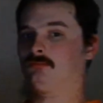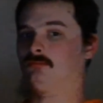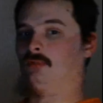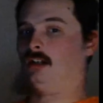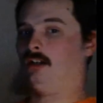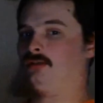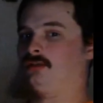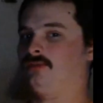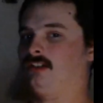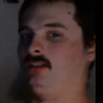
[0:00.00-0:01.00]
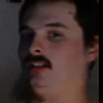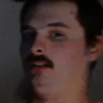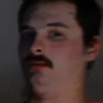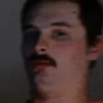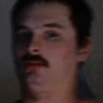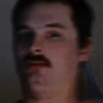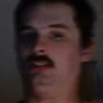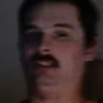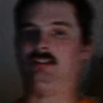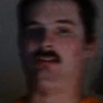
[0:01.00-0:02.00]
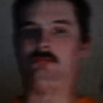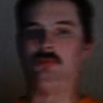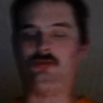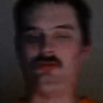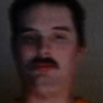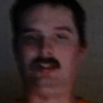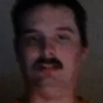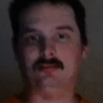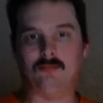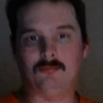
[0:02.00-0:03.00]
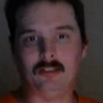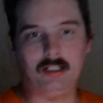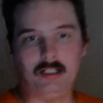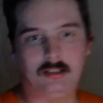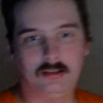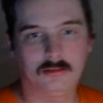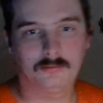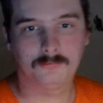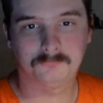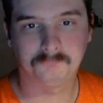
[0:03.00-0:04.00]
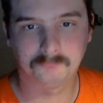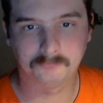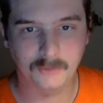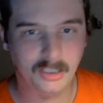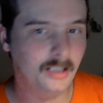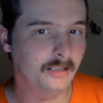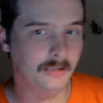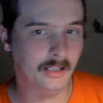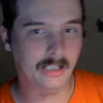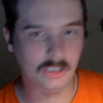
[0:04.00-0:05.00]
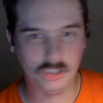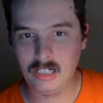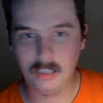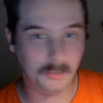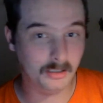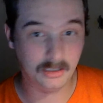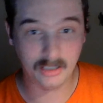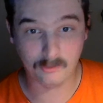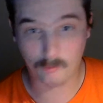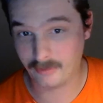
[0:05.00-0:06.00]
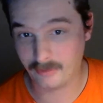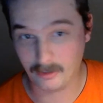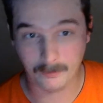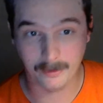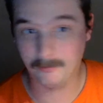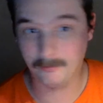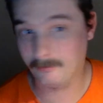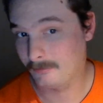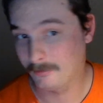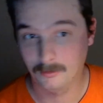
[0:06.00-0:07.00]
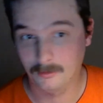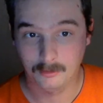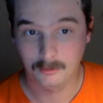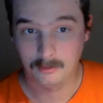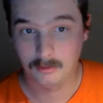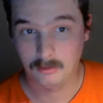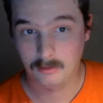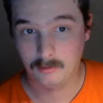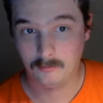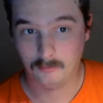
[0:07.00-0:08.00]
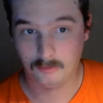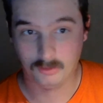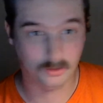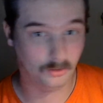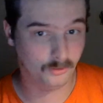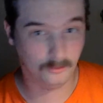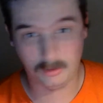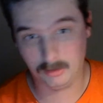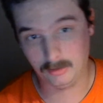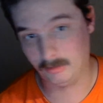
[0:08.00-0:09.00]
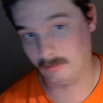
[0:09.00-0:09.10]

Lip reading: I also found out that Telemundo demanded that we get it in HD, but it doesn't work that way, which is also why